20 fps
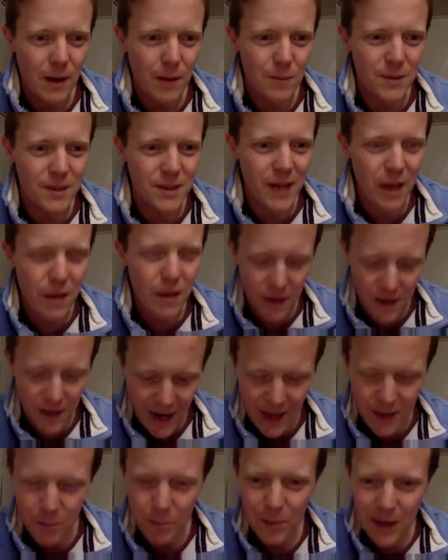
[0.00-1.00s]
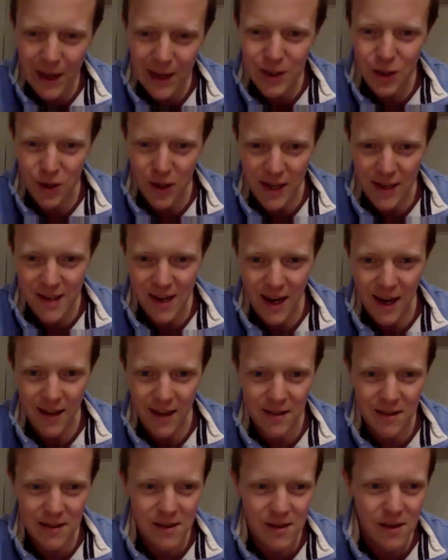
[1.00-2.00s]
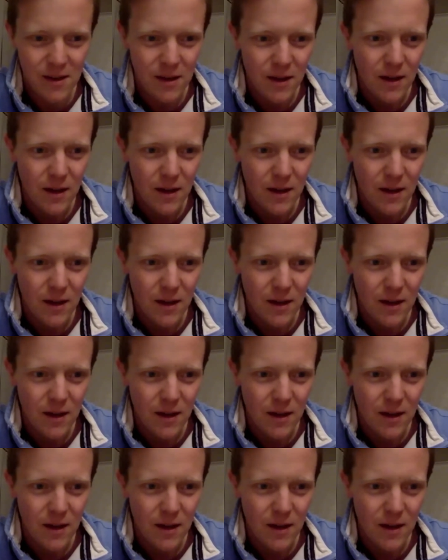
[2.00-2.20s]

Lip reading: David had blood on his hands.